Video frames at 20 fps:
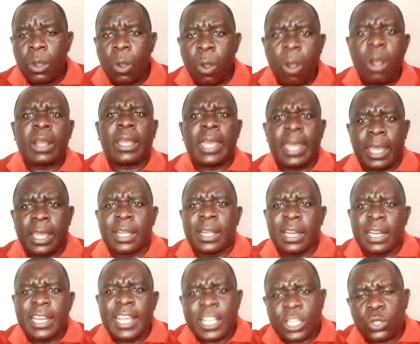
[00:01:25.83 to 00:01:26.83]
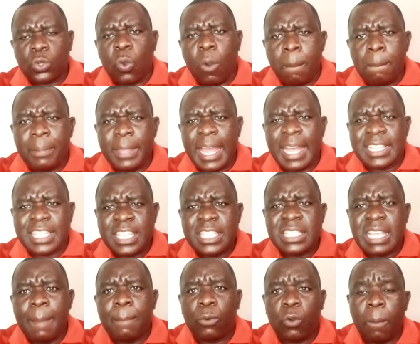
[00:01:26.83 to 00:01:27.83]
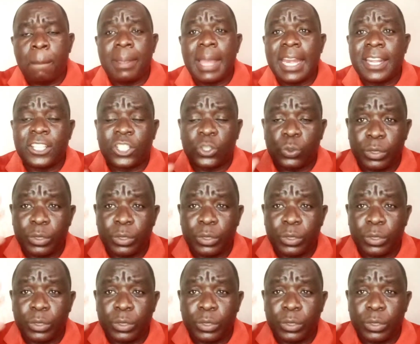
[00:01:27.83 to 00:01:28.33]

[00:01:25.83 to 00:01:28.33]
Okay, let's compare, since I'm comparing it